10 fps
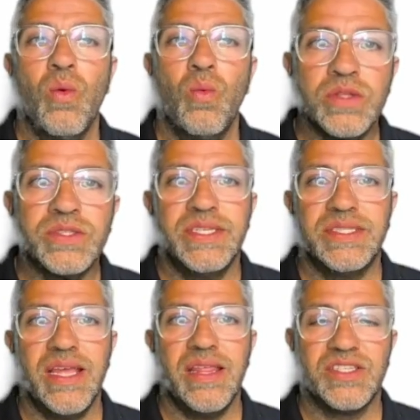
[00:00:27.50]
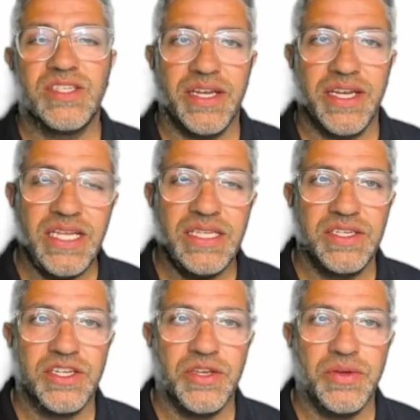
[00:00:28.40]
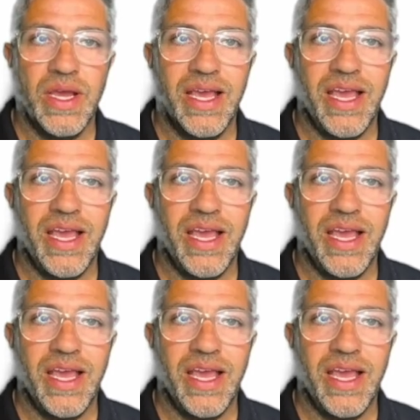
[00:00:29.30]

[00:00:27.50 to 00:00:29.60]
What is it that I need to do